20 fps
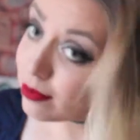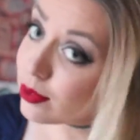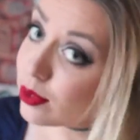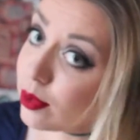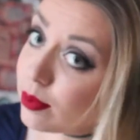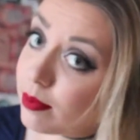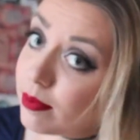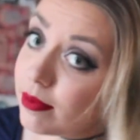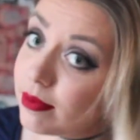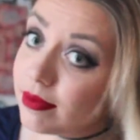
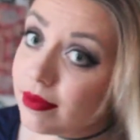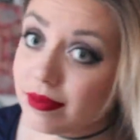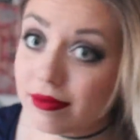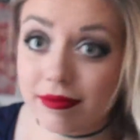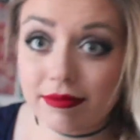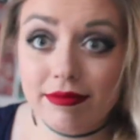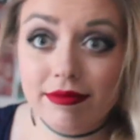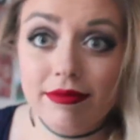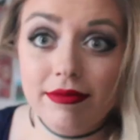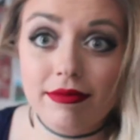Oop.
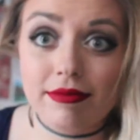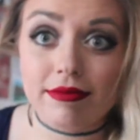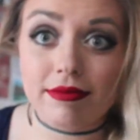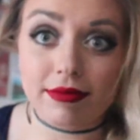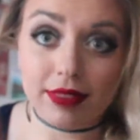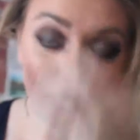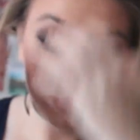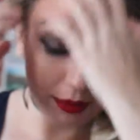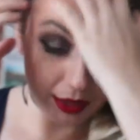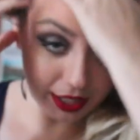
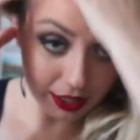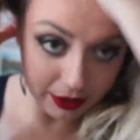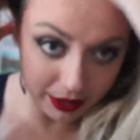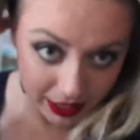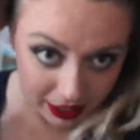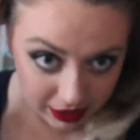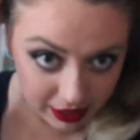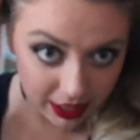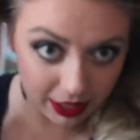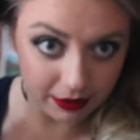There we go,
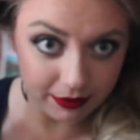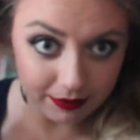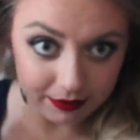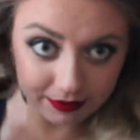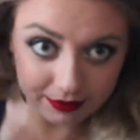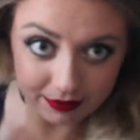hair's down.